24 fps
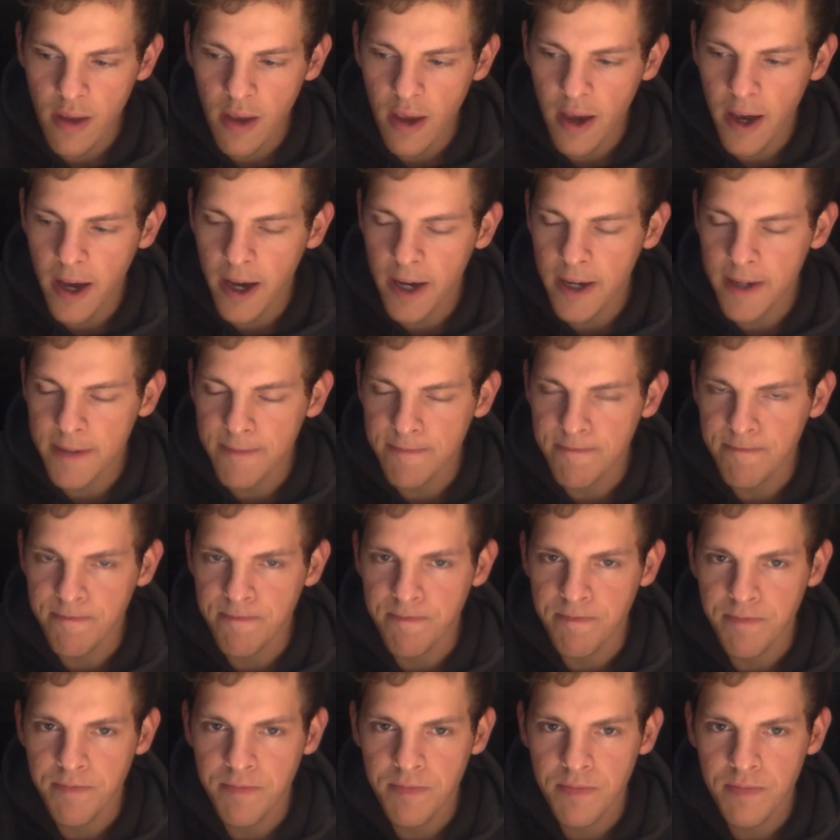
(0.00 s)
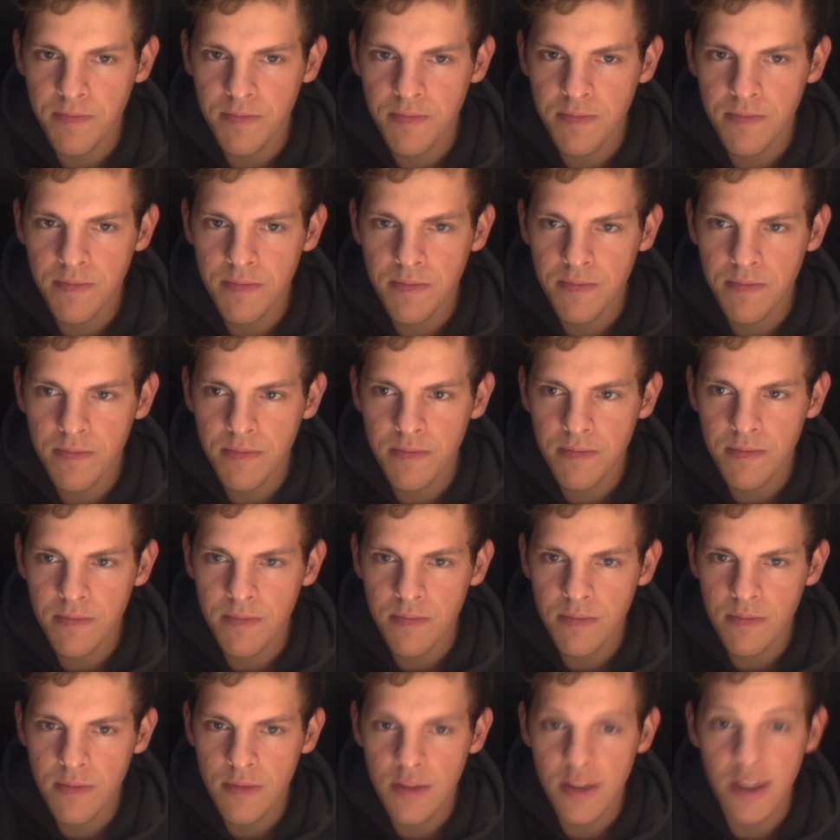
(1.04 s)
Um,
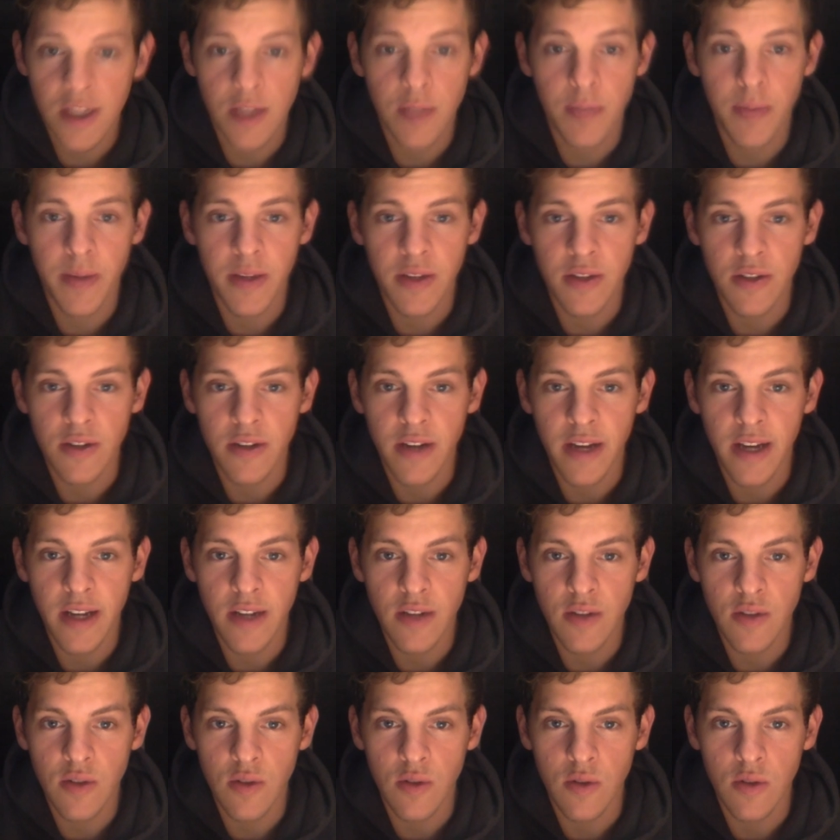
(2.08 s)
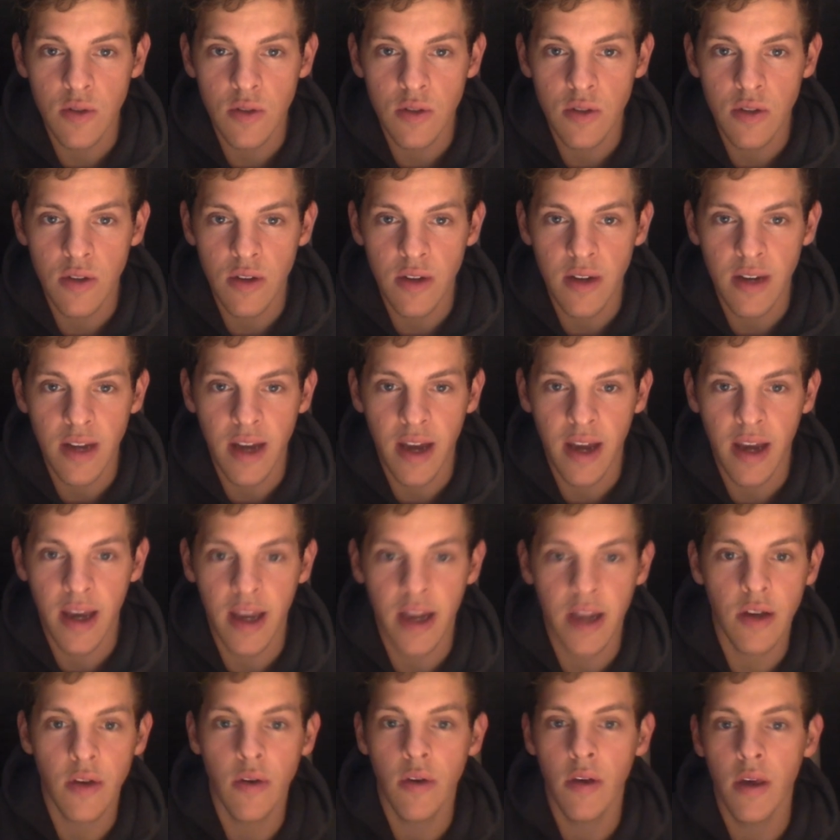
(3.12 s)
Today's picture day at school, so now I
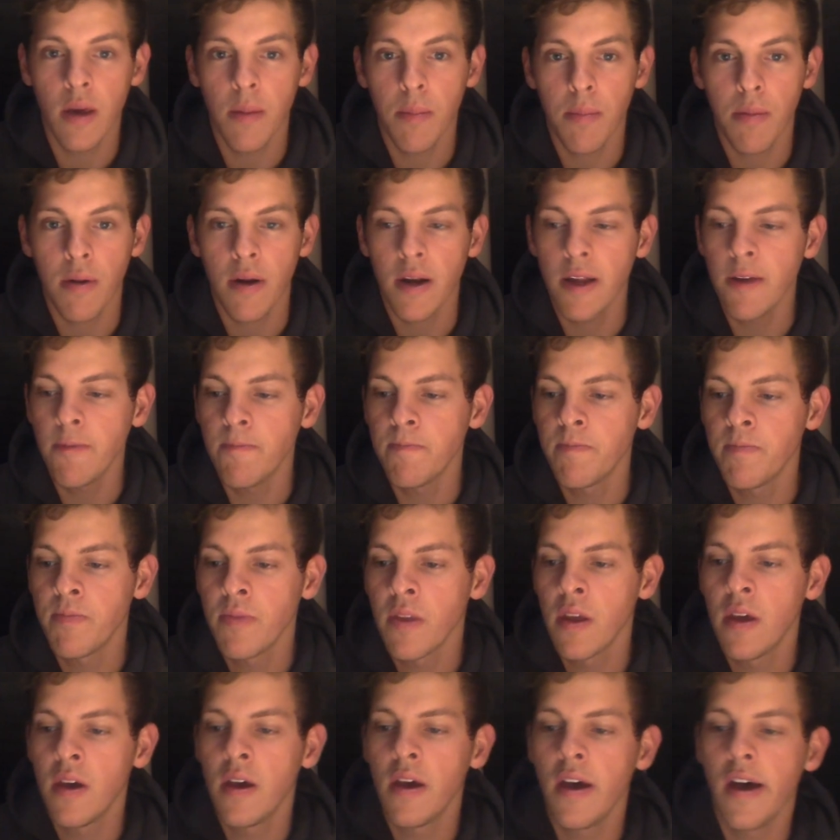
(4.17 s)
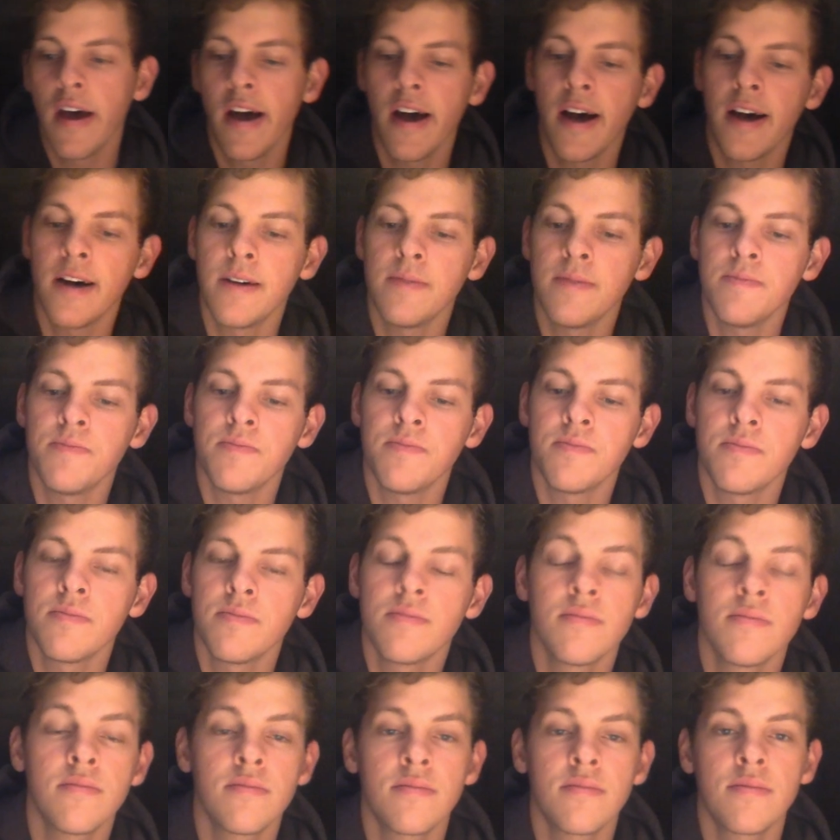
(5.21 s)
gotta go get pretty. Um,
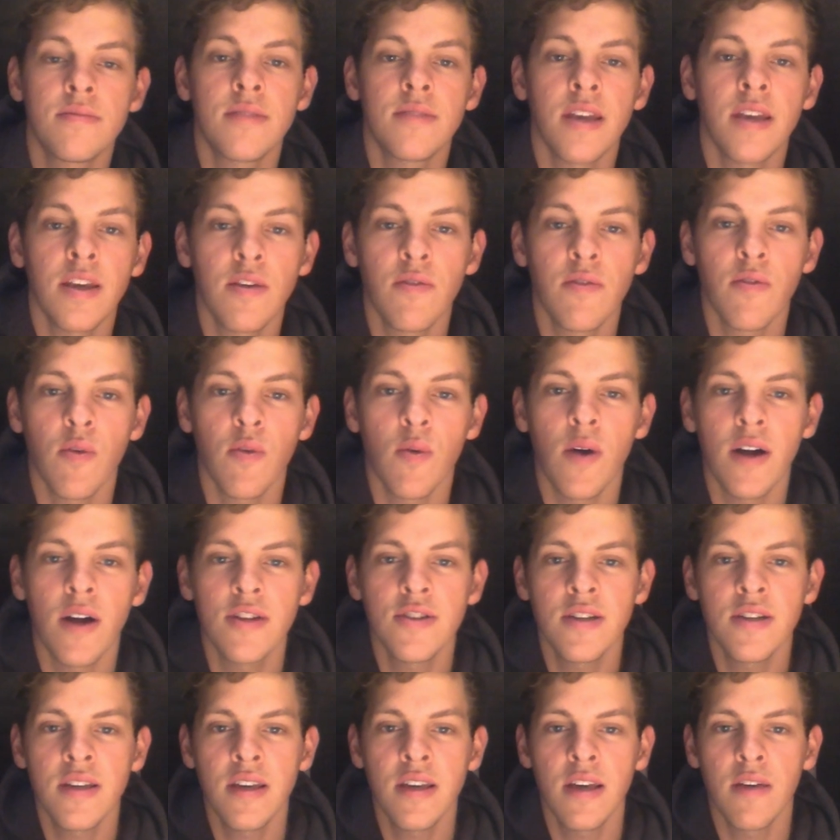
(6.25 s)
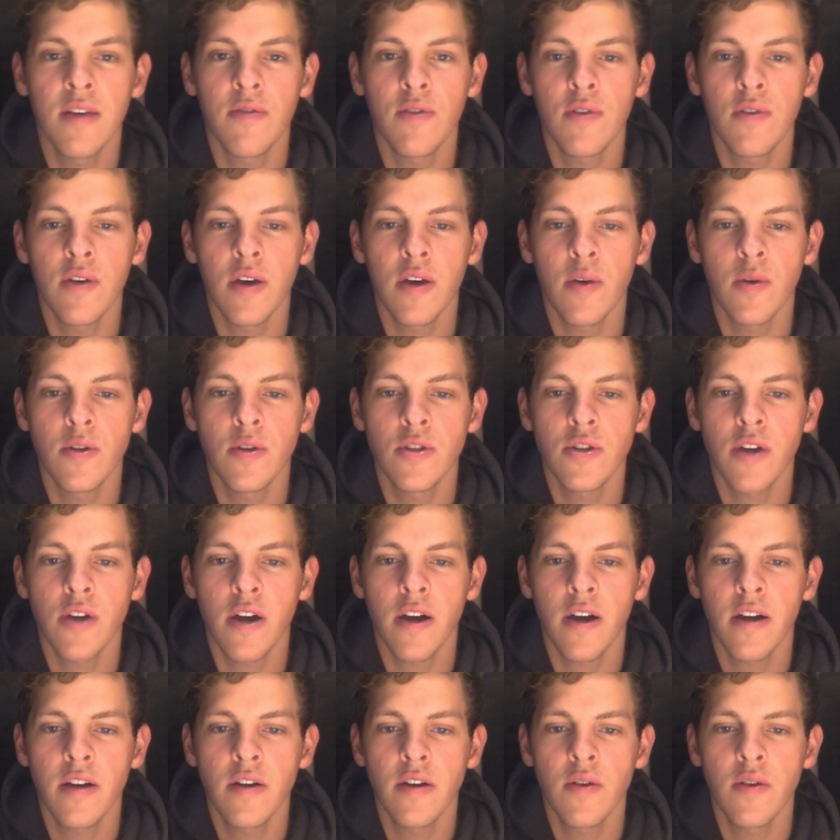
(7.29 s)
Thank you for watching. If you like what you
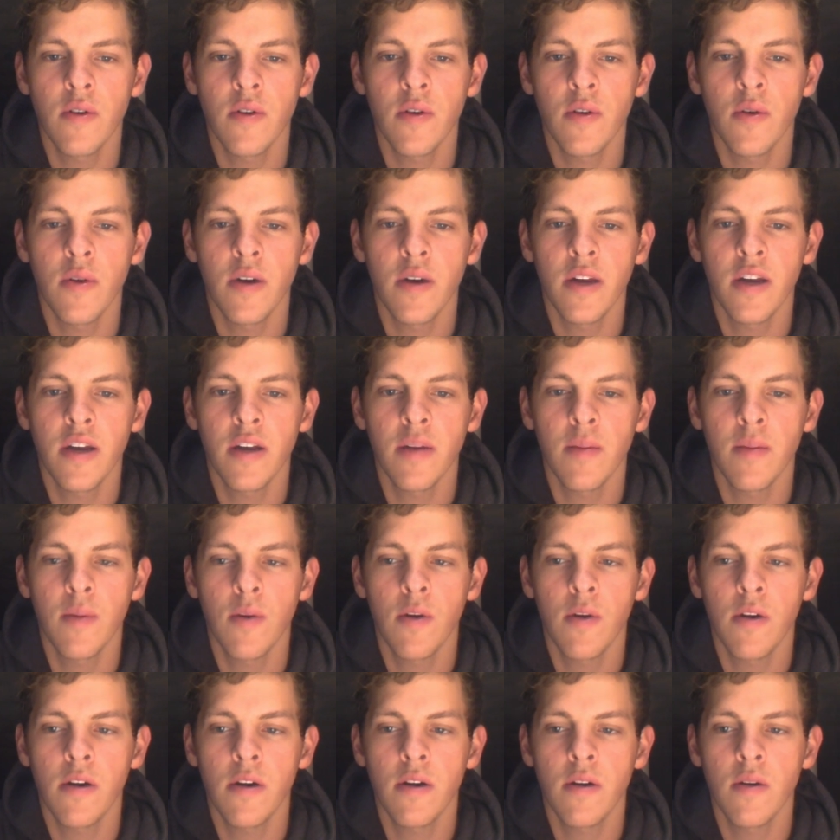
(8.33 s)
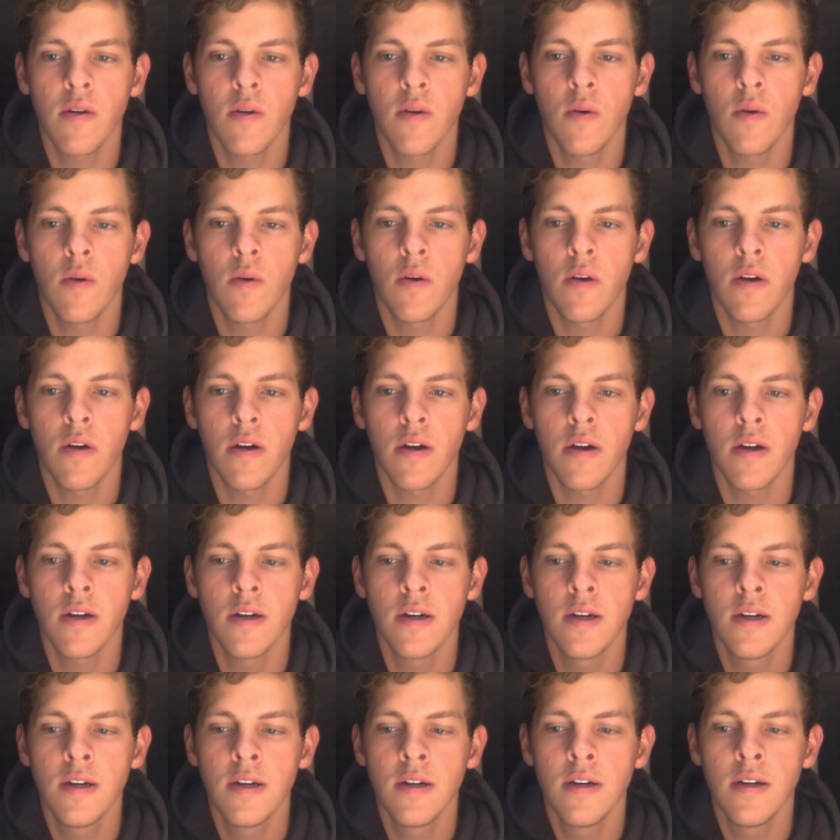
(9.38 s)
heard, or you want to hear more, or
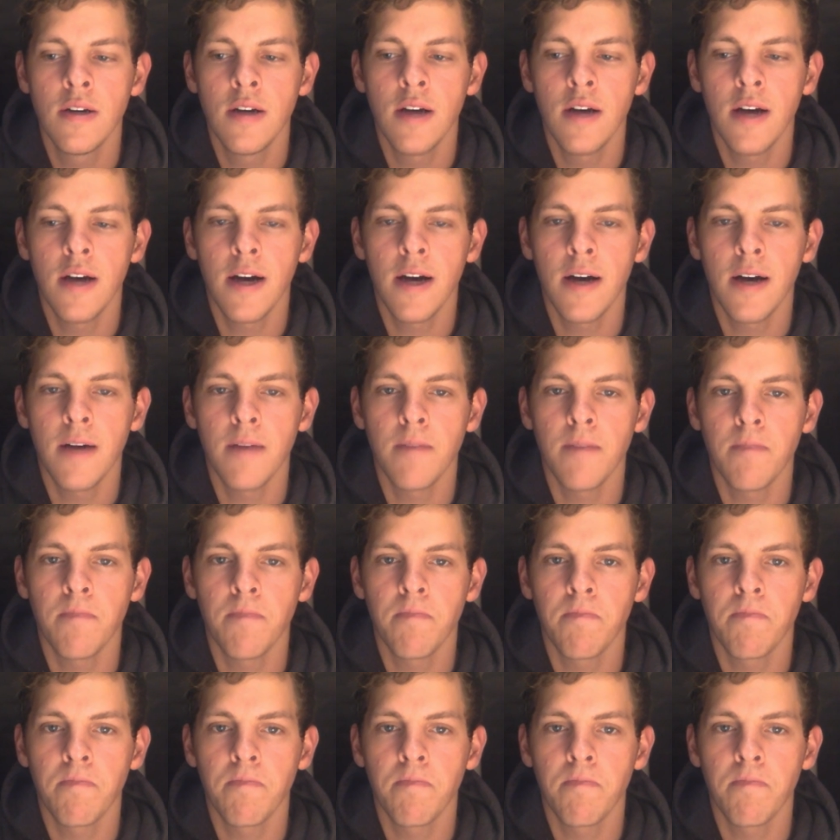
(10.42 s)
um,